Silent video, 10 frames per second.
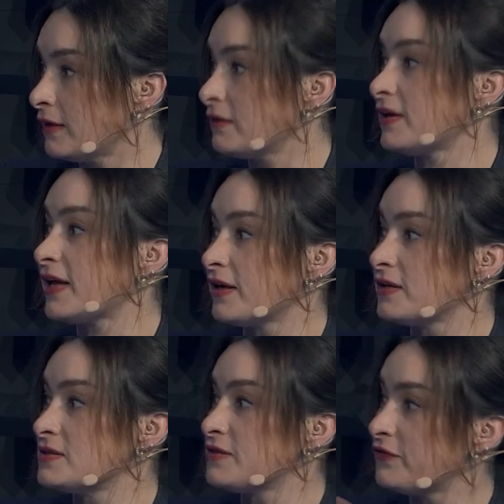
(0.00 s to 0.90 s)
dedicated to
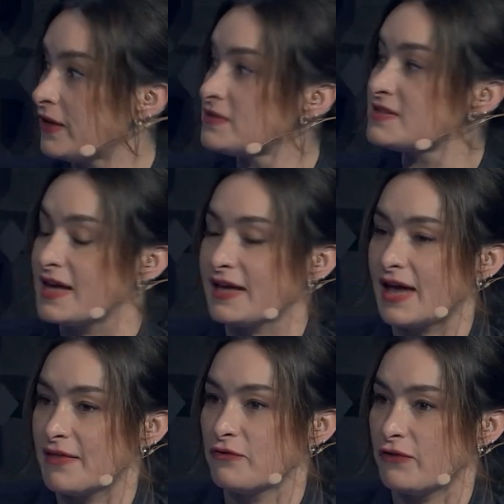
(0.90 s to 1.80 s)
defense tech
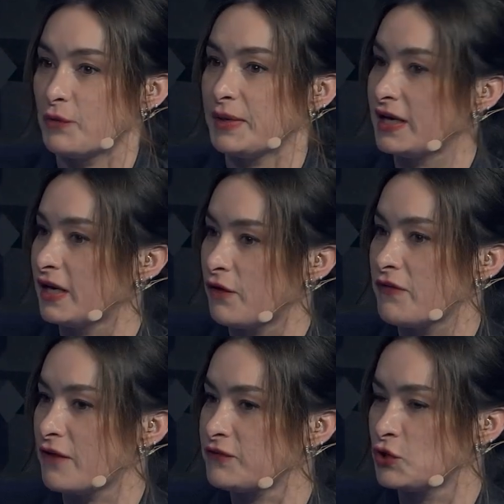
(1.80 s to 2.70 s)
at the very beginning of the
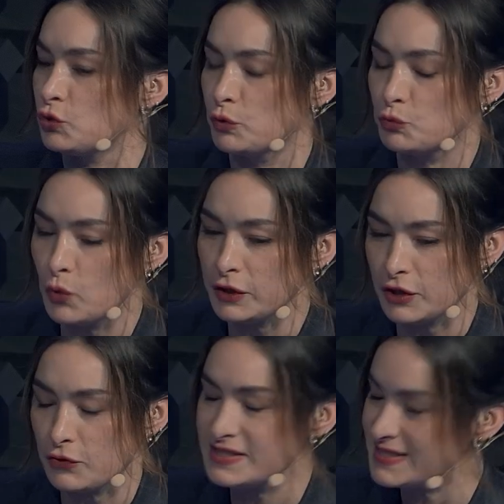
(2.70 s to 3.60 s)
afternoon. But what
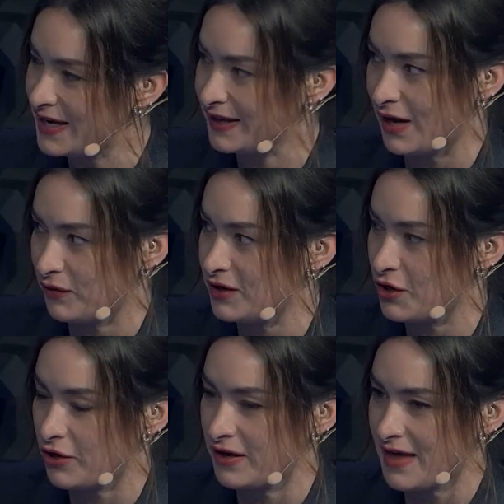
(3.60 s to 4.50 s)
you're saying out
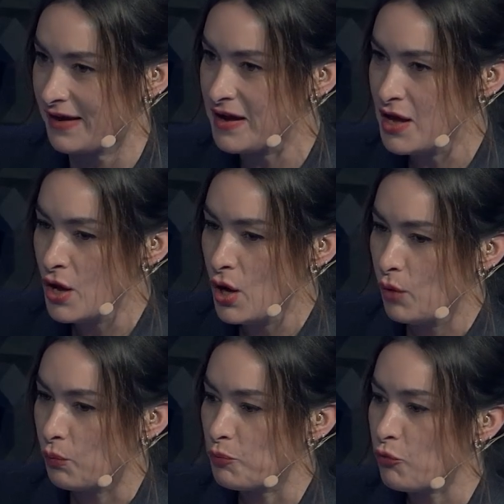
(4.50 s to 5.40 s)
here is that
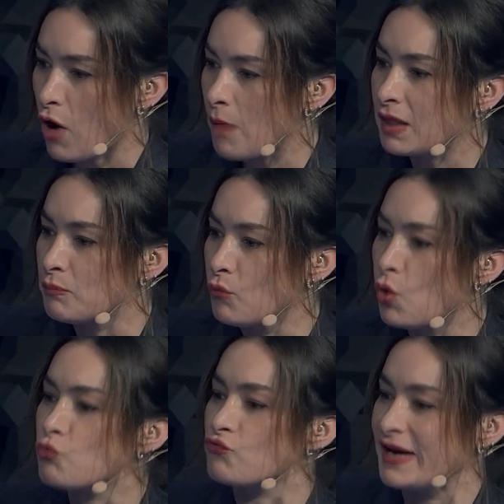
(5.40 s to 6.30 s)
we're probably more
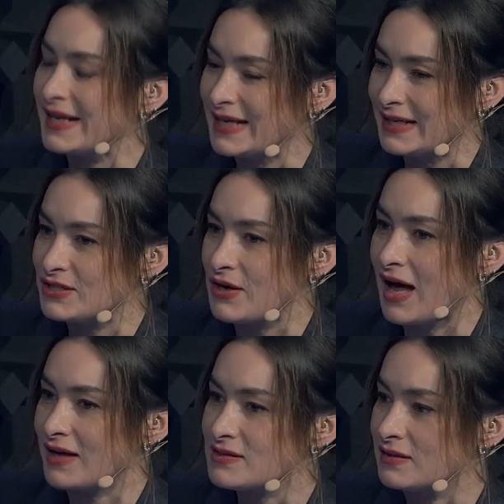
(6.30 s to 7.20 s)
ready to
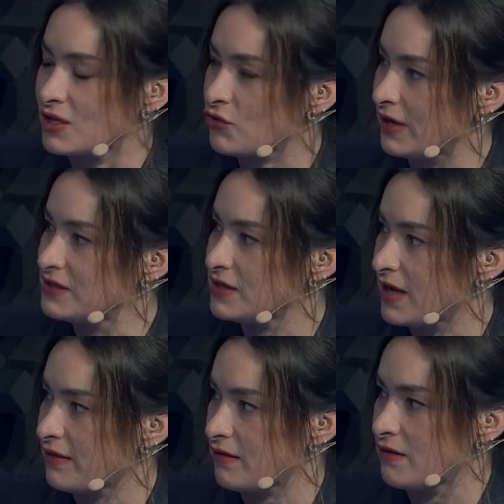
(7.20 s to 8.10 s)
actually create
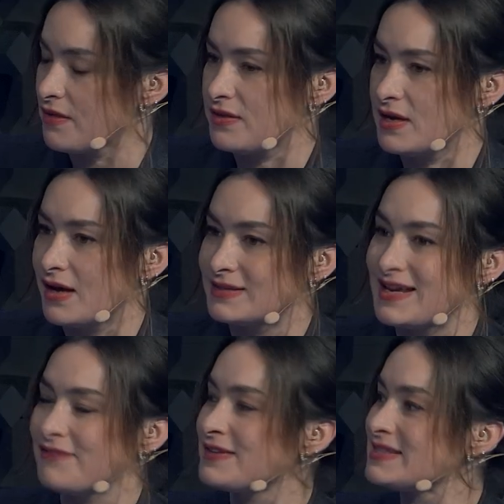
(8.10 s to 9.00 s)
together the
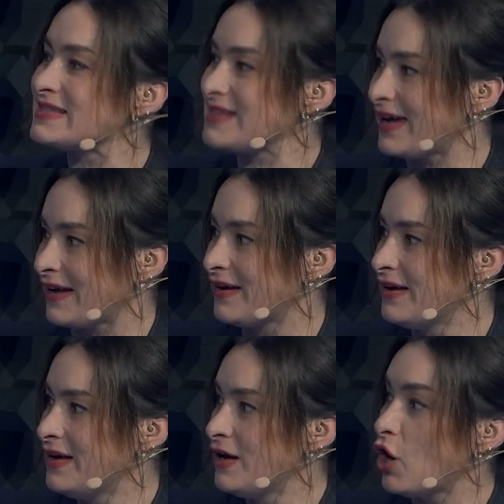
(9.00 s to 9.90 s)
defense tech
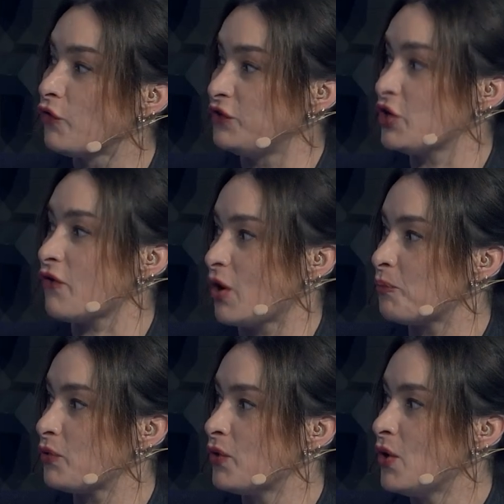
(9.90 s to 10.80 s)
of Europe
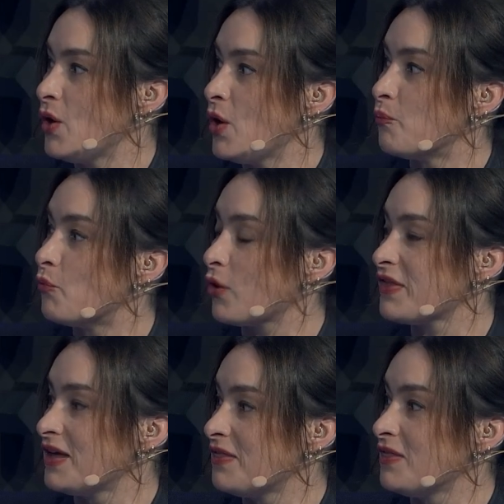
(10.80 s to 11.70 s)
more
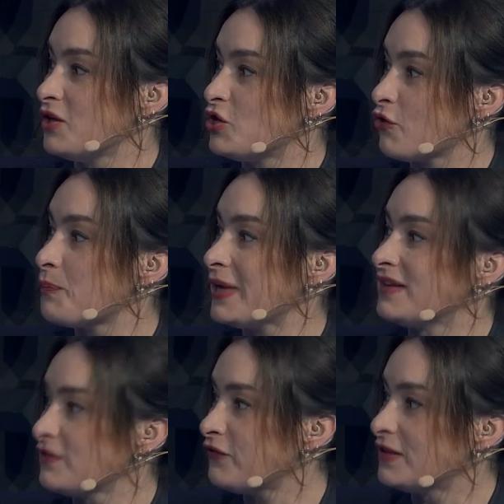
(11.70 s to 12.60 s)
than European
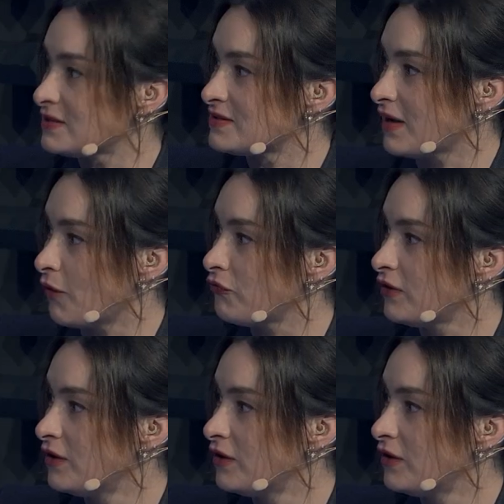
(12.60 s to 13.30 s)
defense itself.